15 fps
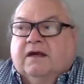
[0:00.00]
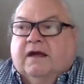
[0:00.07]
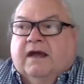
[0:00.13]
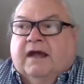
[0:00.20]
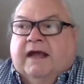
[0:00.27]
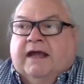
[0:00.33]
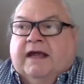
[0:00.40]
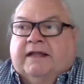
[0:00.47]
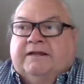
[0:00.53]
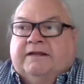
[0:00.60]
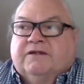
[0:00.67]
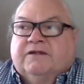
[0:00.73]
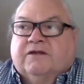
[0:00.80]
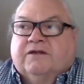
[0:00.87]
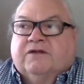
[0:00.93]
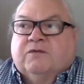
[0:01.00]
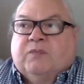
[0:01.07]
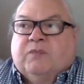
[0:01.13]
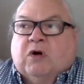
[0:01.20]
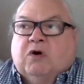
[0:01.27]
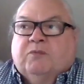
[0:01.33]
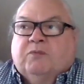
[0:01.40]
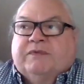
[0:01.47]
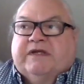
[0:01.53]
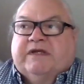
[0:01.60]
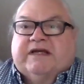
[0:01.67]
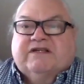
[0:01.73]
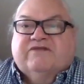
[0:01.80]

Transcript: and the poem takes